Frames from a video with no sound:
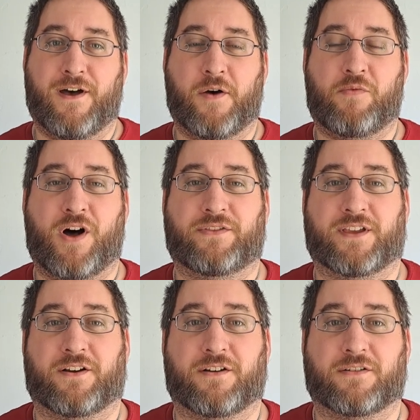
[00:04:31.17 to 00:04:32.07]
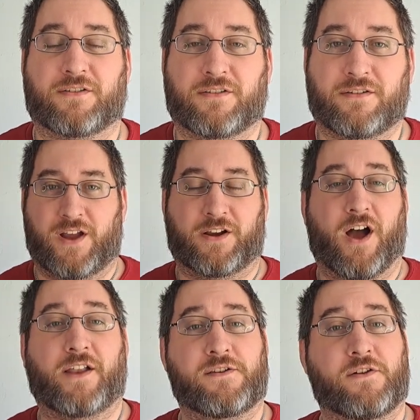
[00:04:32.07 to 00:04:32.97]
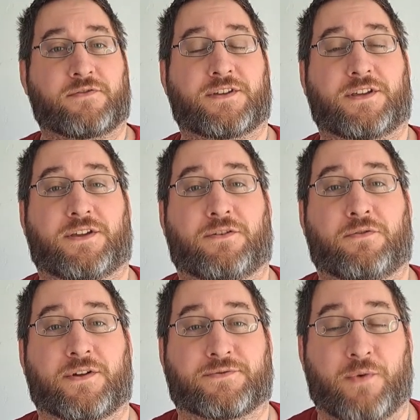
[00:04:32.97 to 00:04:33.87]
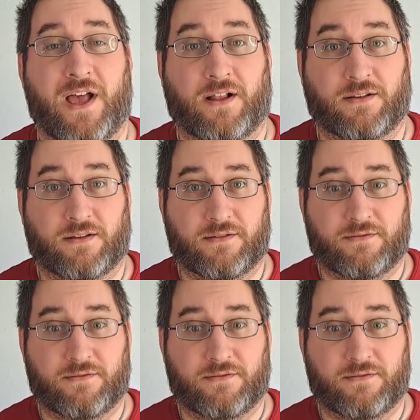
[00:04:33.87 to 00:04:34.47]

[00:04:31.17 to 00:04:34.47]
upon the earth. A god known to you as well.